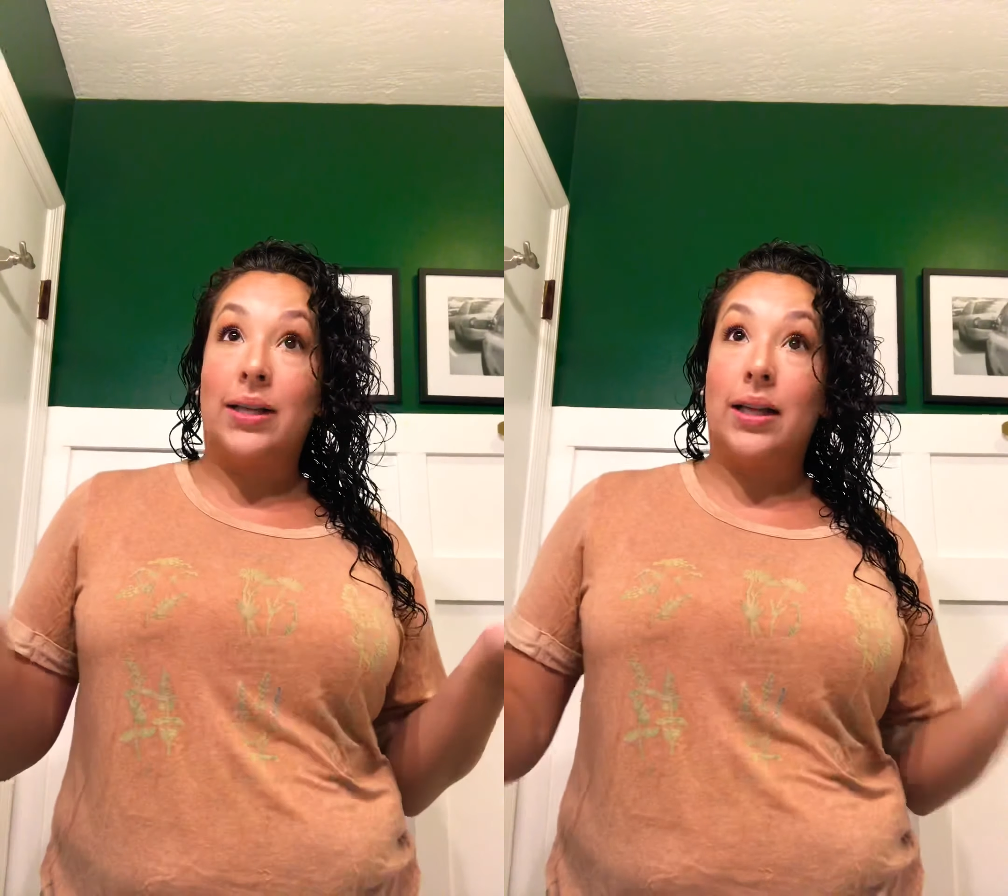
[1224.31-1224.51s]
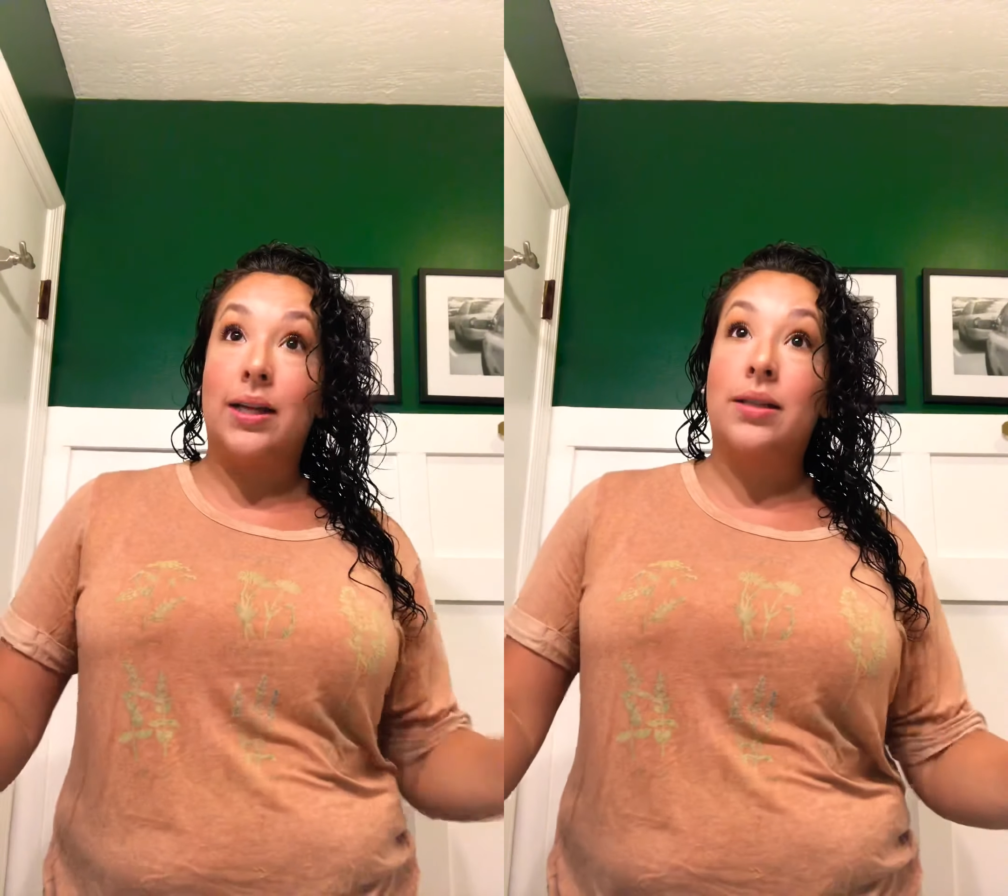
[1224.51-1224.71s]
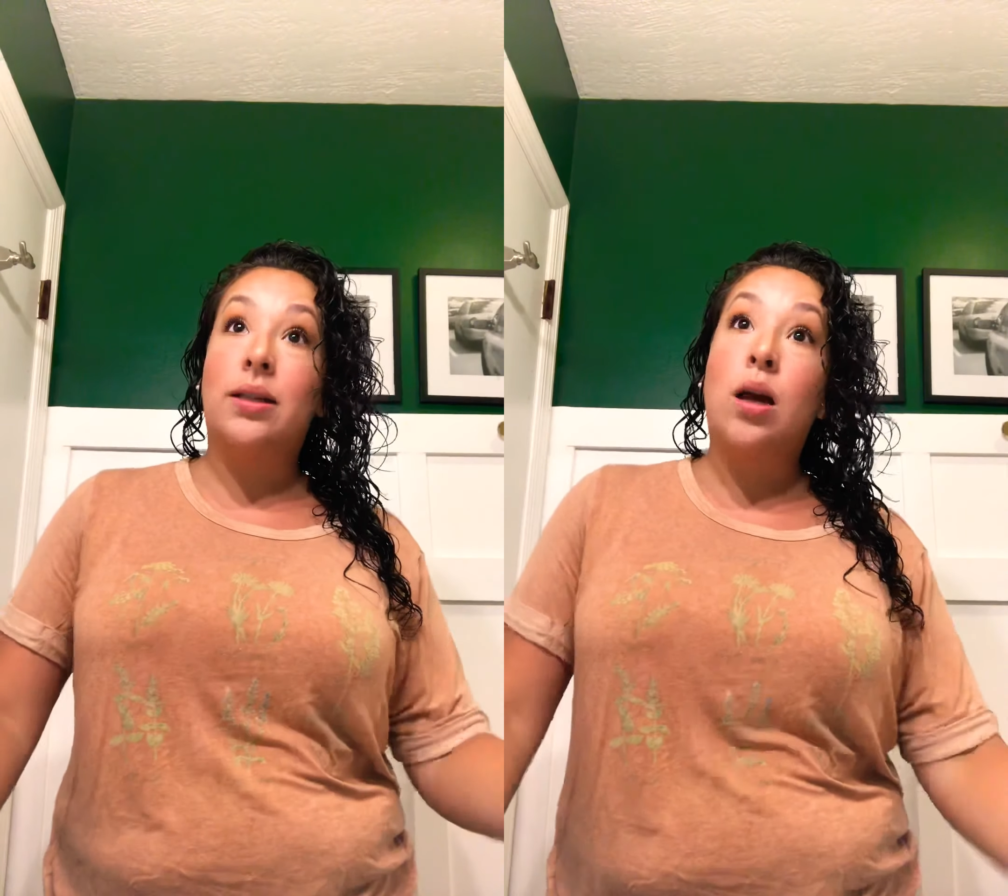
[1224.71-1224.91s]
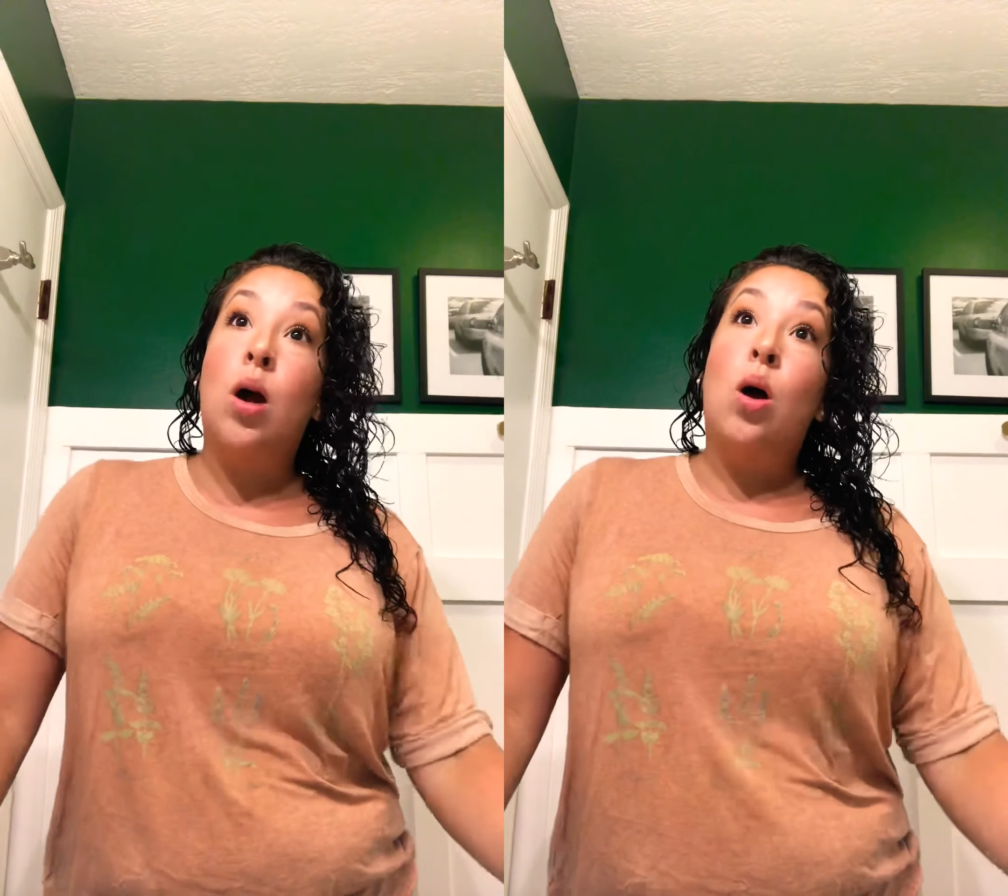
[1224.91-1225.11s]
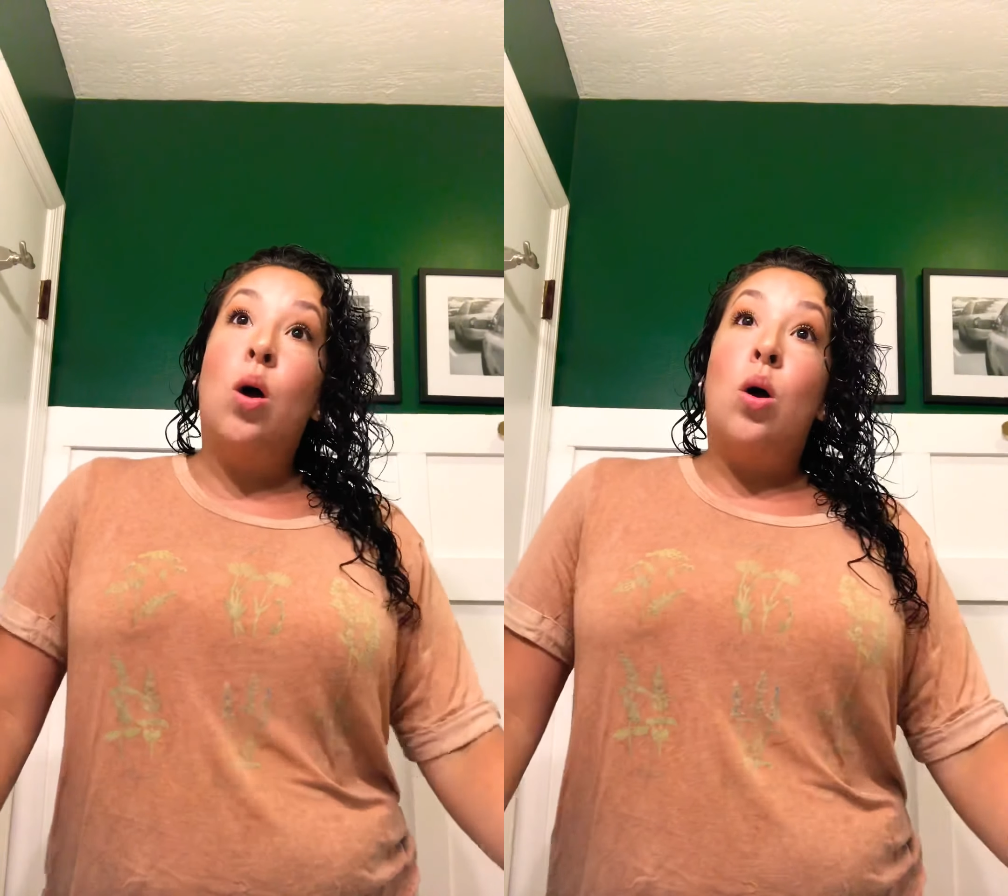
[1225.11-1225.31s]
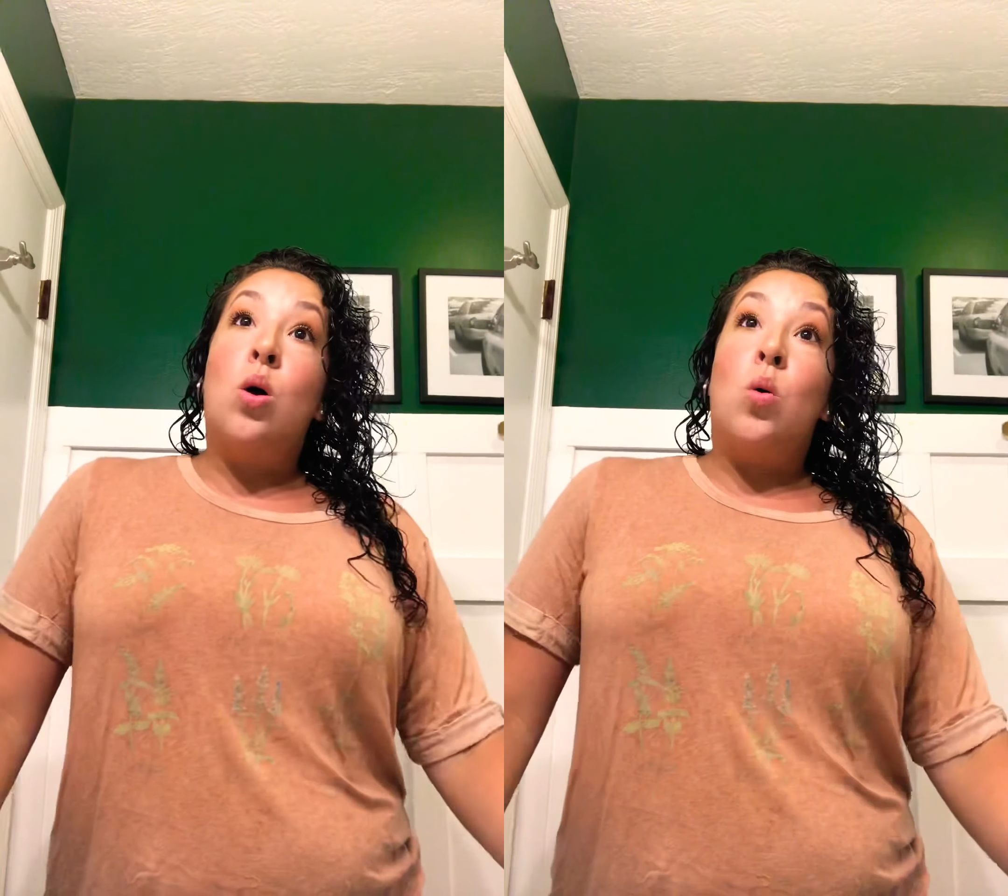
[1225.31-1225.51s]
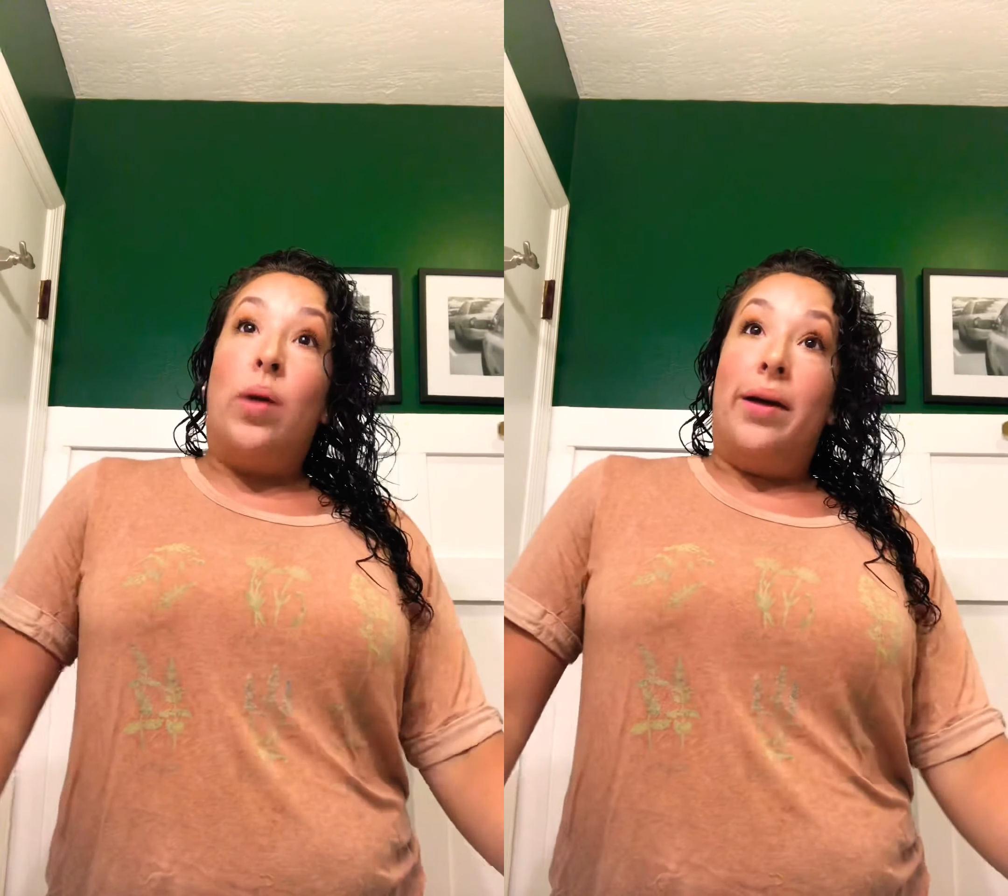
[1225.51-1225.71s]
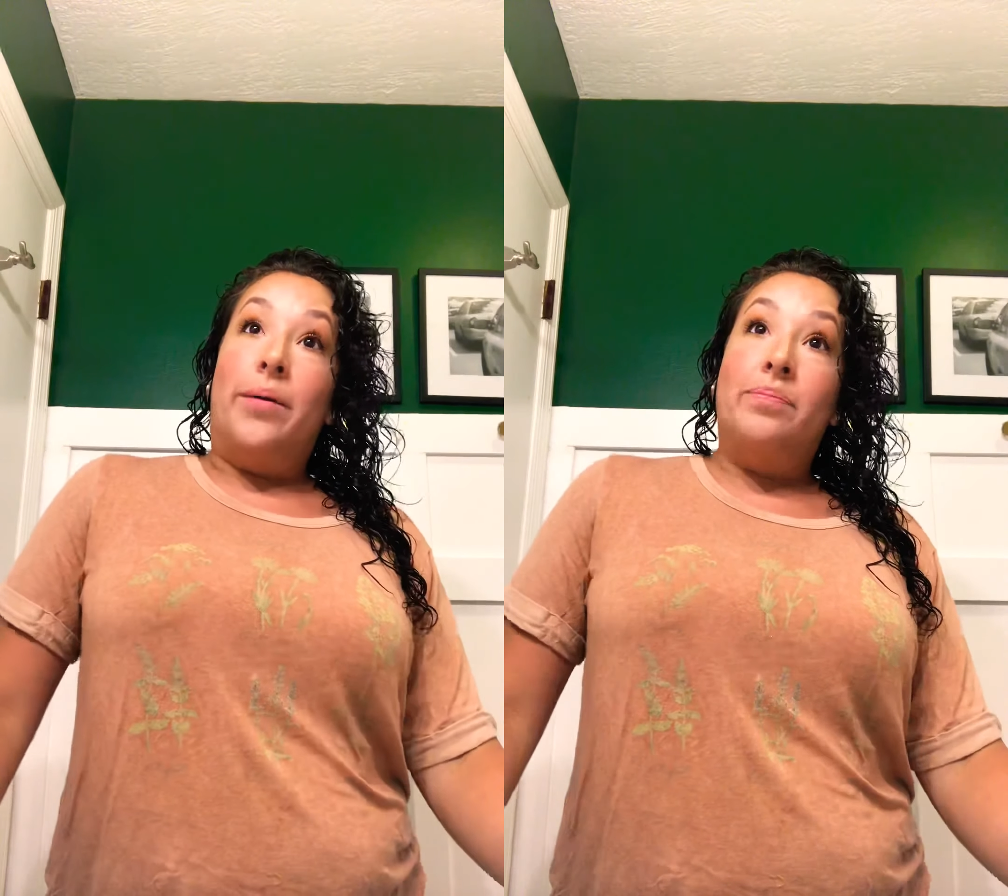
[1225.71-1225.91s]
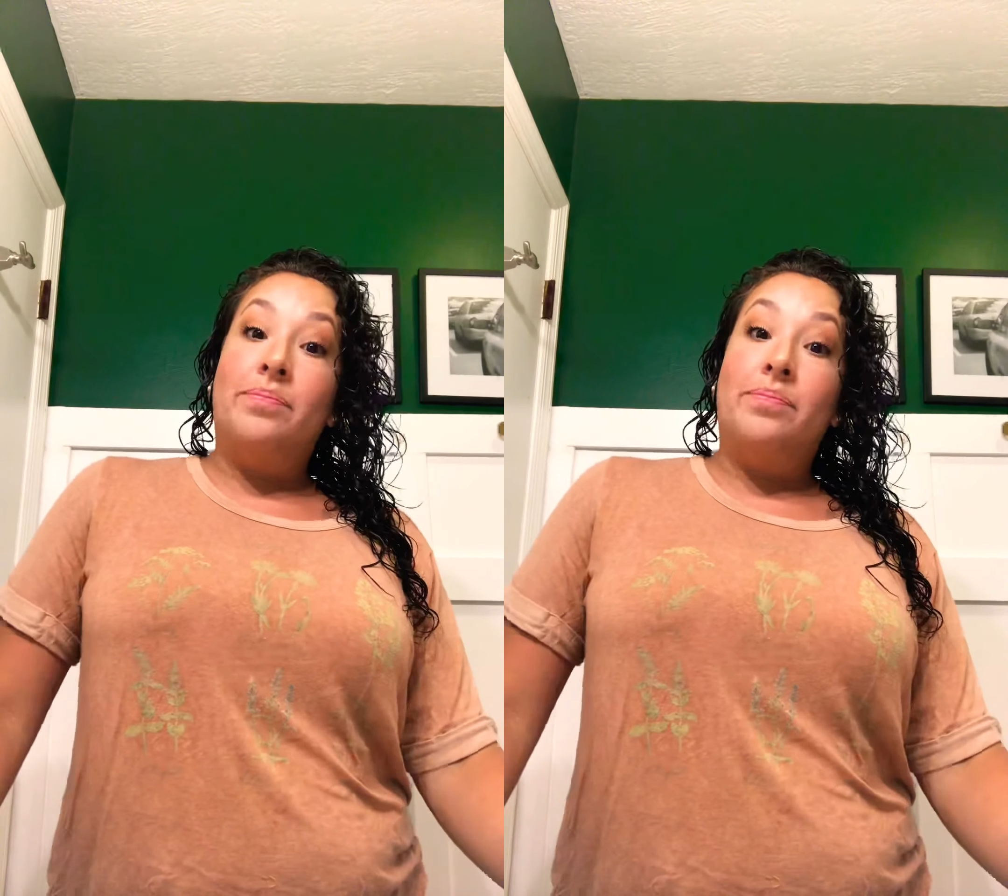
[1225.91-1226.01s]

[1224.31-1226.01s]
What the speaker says: like this? Well,